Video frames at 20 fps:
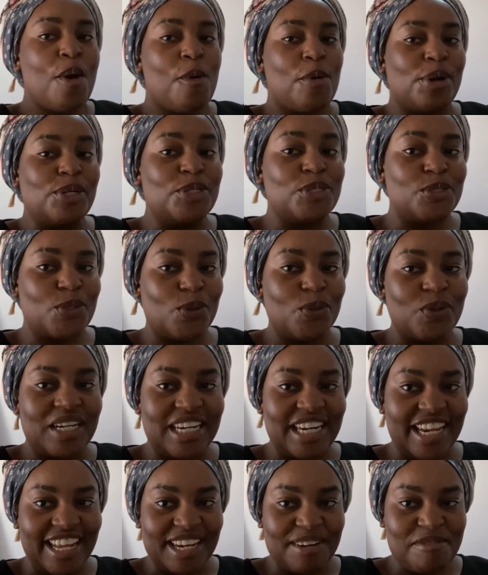We're so
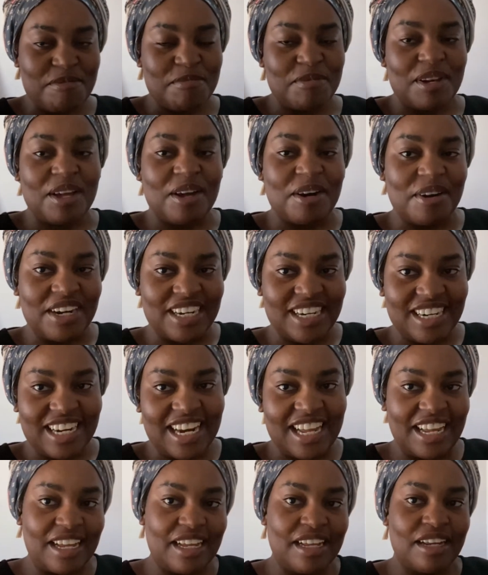late. People are already
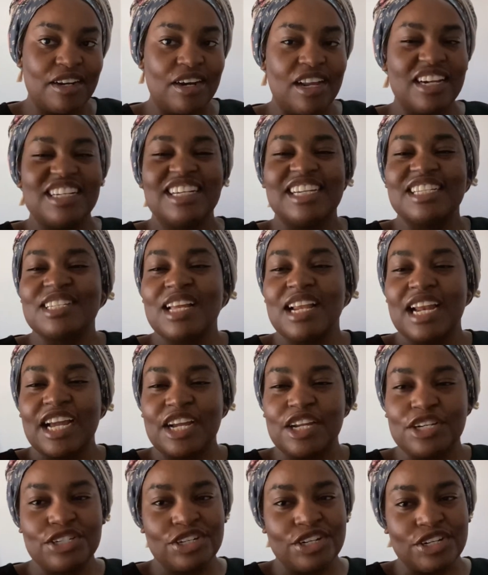like, it's not
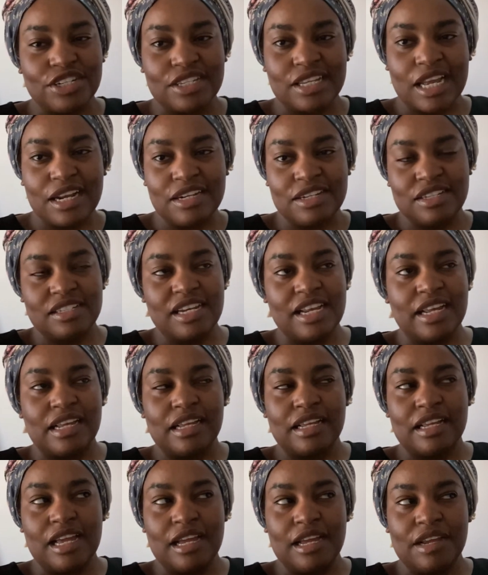like a church, it's kind of just like
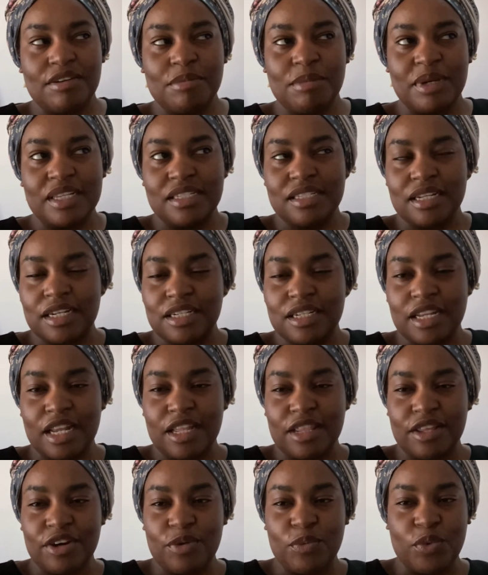everybody's sitting
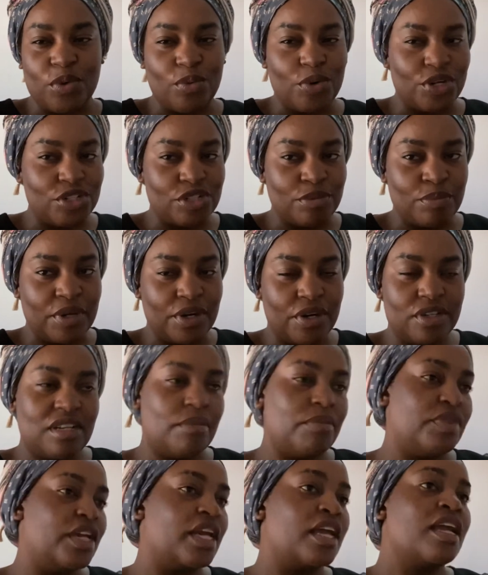together and we're worshiping or
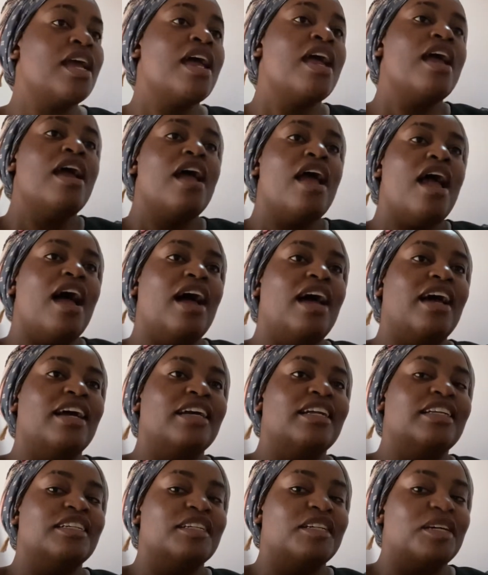something,
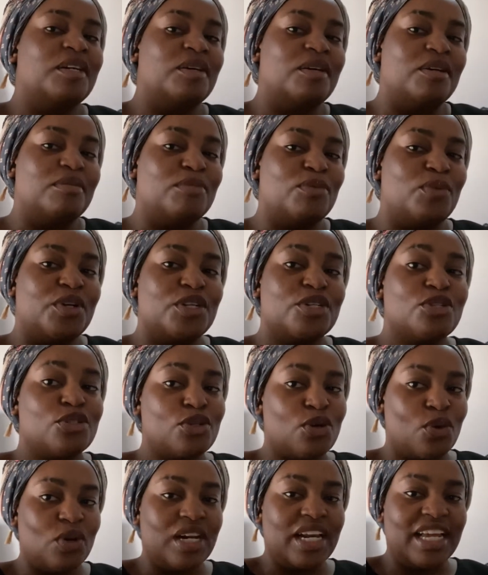and we're
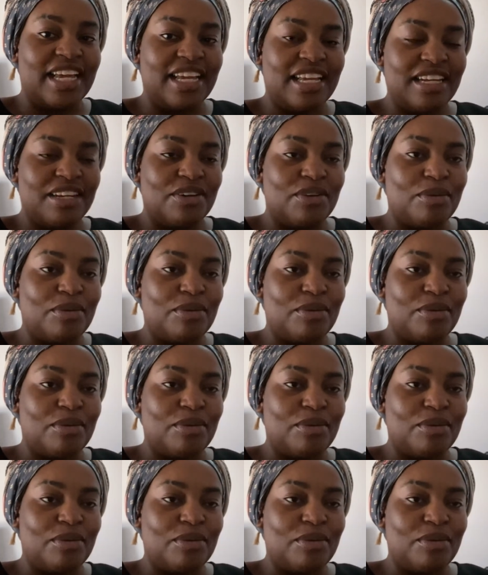so late.